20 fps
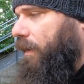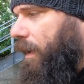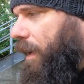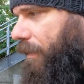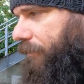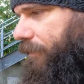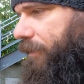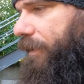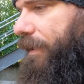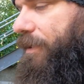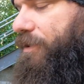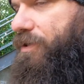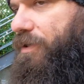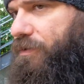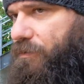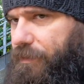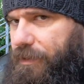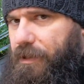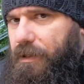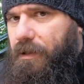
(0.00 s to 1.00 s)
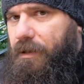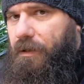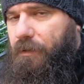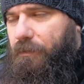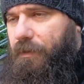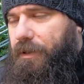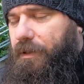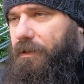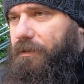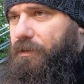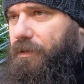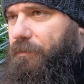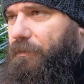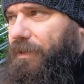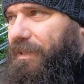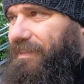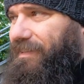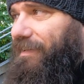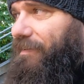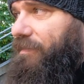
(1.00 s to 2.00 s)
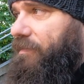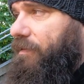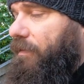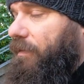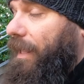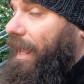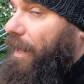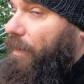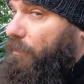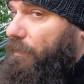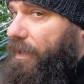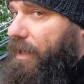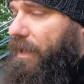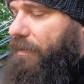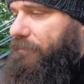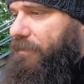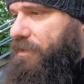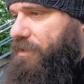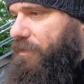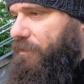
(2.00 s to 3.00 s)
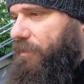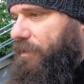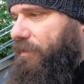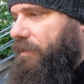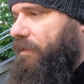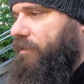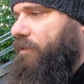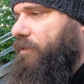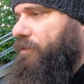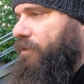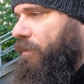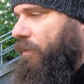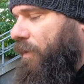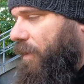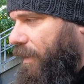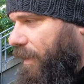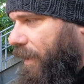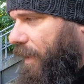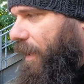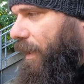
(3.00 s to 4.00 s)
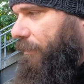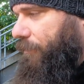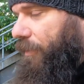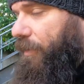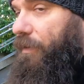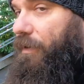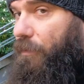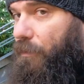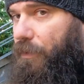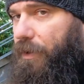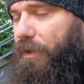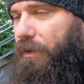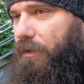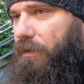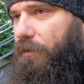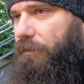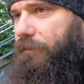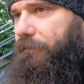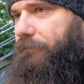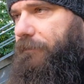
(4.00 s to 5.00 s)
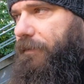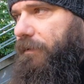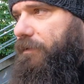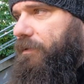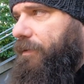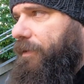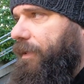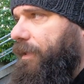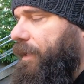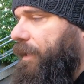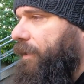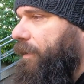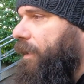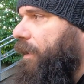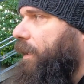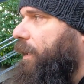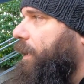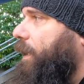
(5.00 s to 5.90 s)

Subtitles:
having issues with the diesel. I don't want to have issues with diesel, so I'm putting a real good filter in it,